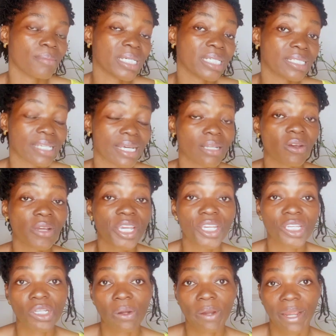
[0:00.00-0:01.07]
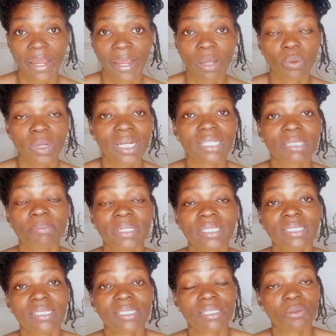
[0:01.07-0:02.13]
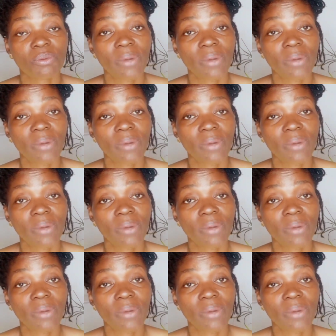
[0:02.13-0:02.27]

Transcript: interlocking your hair, whether the person is